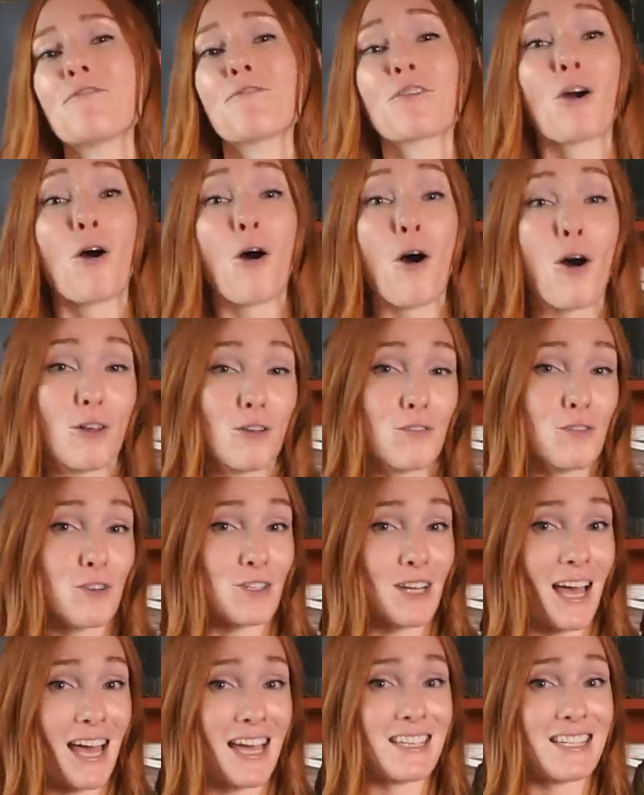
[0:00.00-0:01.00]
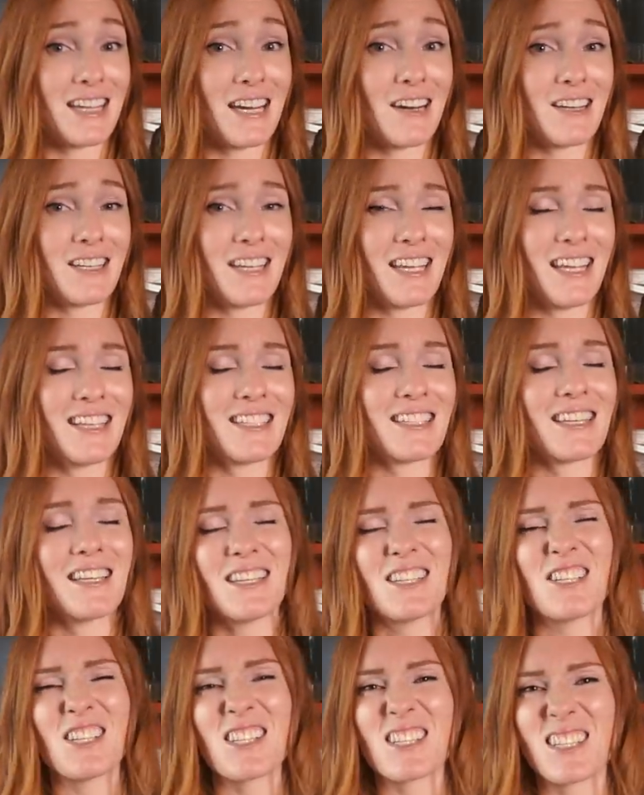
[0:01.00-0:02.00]
for all of their dietary needs.
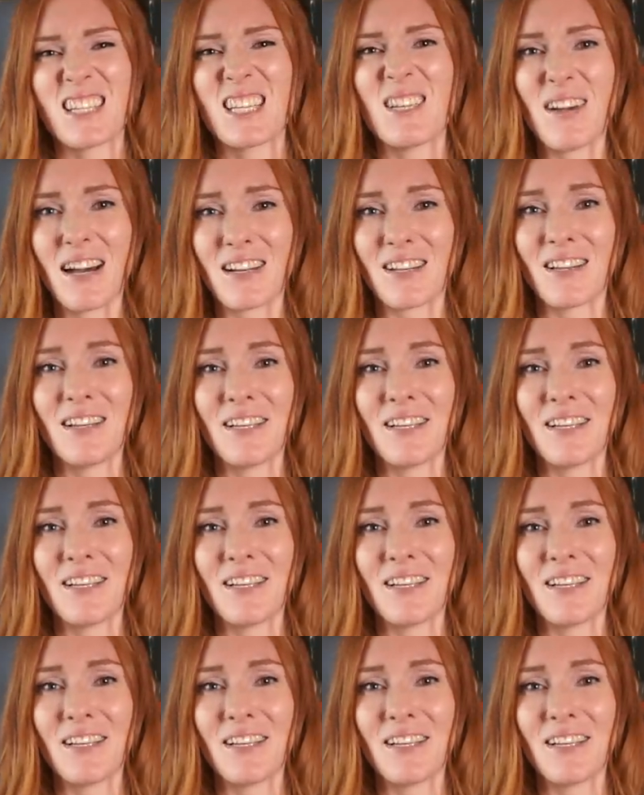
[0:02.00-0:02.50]
Just leave out a